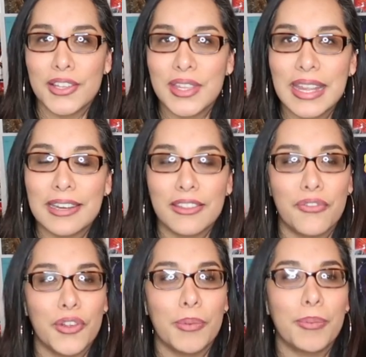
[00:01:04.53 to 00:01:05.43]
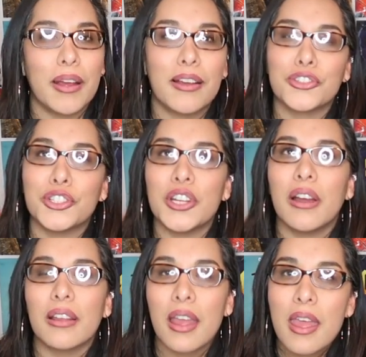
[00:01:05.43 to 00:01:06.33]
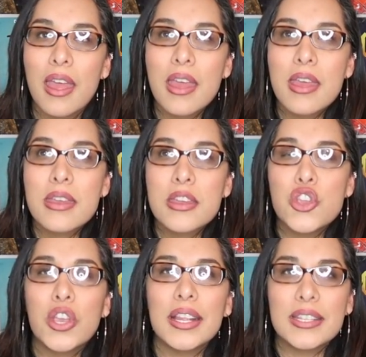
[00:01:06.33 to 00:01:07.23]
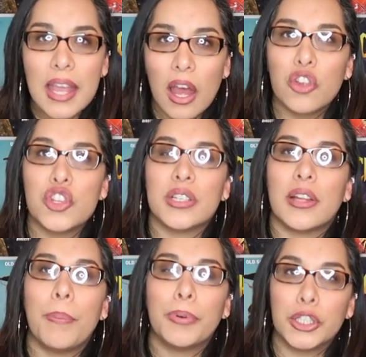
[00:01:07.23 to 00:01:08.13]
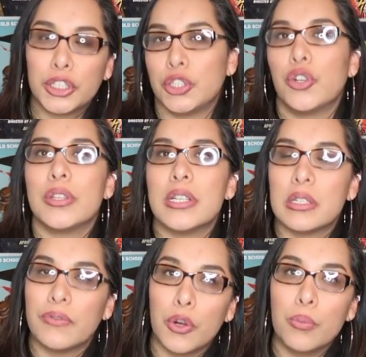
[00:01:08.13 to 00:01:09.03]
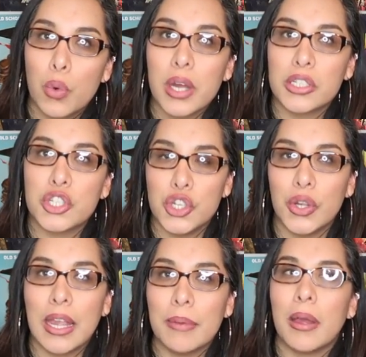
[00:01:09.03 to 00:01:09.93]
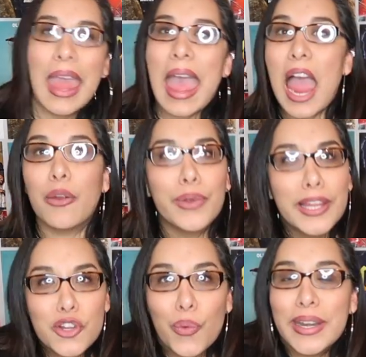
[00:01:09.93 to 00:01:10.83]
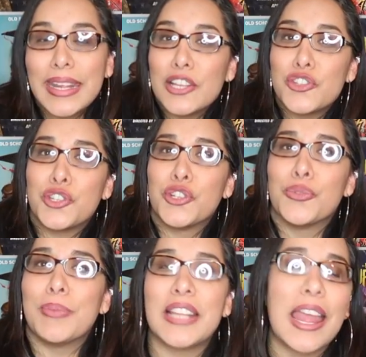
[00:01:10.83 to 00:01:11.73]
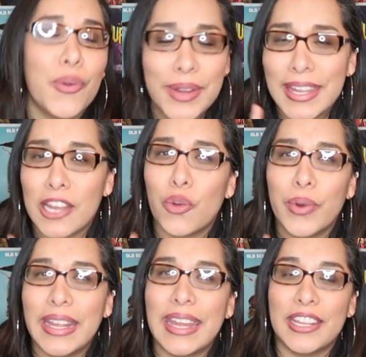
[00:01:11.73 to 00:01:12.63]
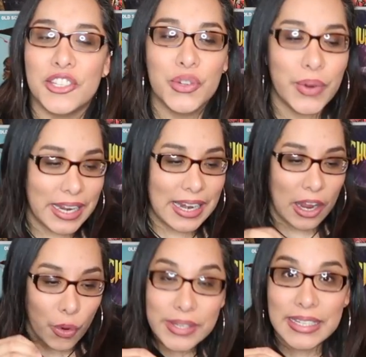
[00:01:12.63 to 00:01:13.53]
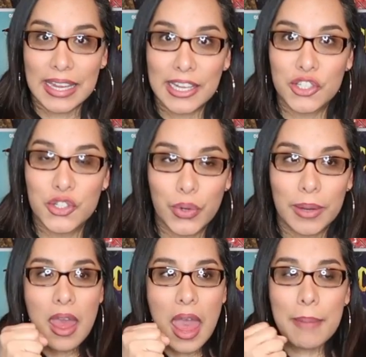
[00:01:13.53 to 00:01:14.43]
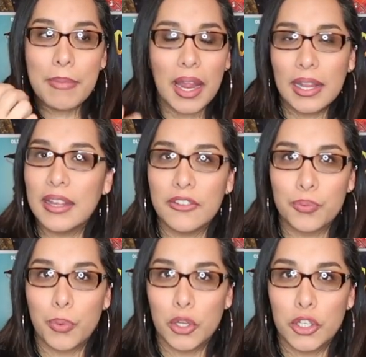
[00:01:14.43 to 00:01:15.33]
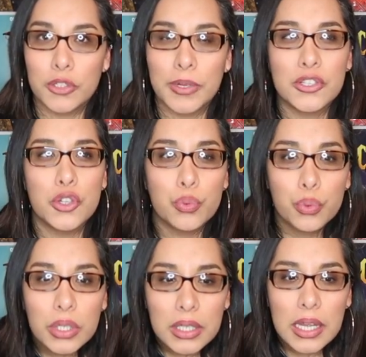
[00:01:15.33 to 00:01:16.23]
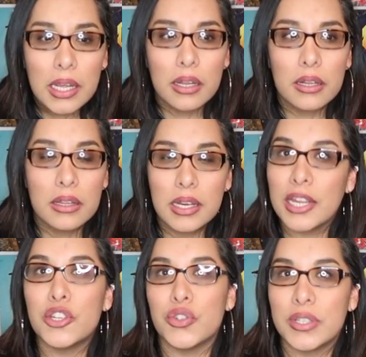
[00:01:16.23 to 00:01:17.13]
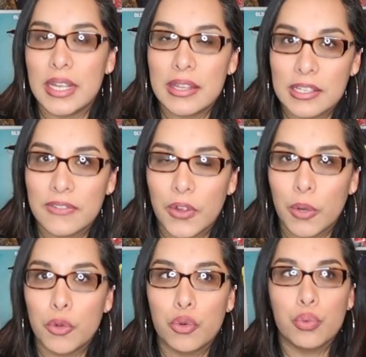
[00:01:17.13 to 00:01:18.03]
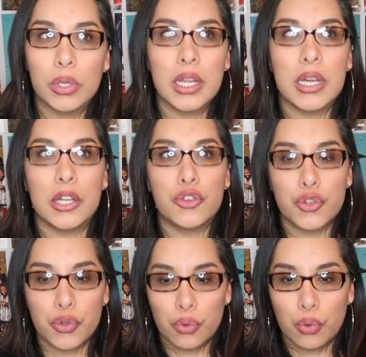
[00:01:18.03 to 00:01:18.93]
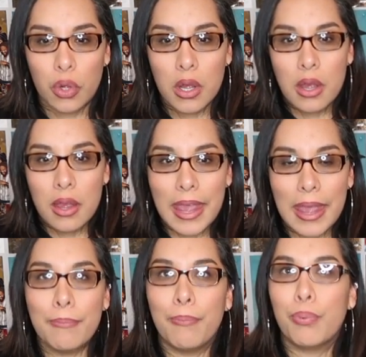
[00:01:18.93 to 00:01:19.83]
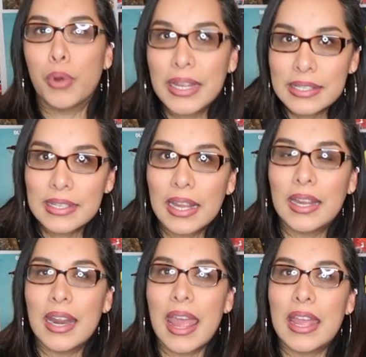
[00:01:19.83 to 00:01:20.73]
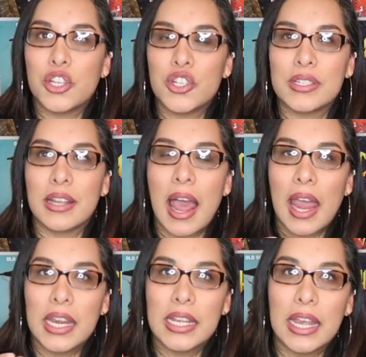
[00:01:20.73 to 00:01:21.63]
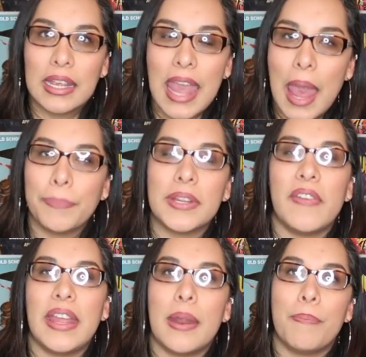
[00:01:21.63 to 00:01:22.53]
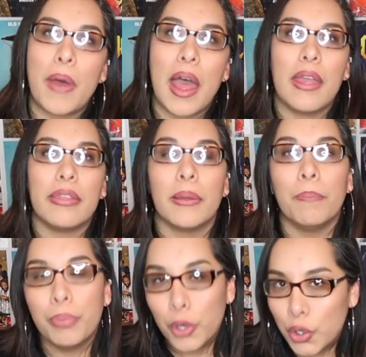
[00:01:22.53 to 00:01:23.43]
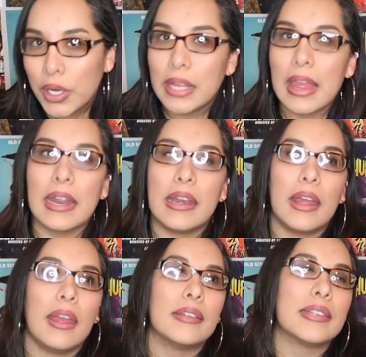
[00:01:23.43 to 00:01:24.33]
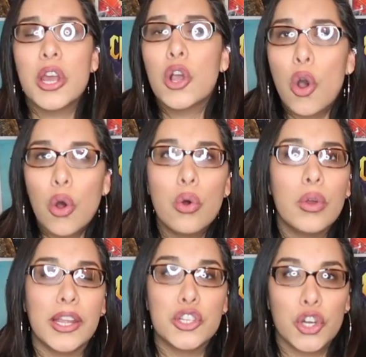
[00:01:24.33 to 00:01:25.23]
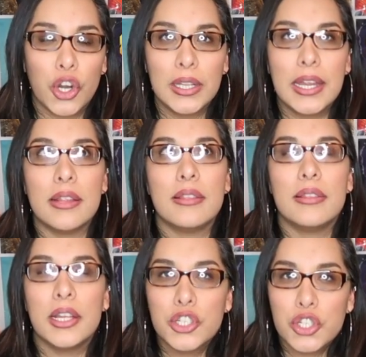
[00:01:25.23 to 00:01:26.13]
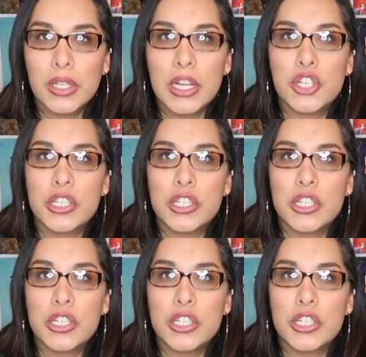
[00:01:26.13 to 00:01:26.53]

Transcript: get to the end of the film about Oscar talk. You could tell just how personal this film was to him. I really don't want to get too much. I always say I don't want to get into it and I always get into it. I'm not gonna give spoilers because you really need to see this film. You really need to embrace it and just kind of get captivated by the beauty that it is. Nicole and Charlie literally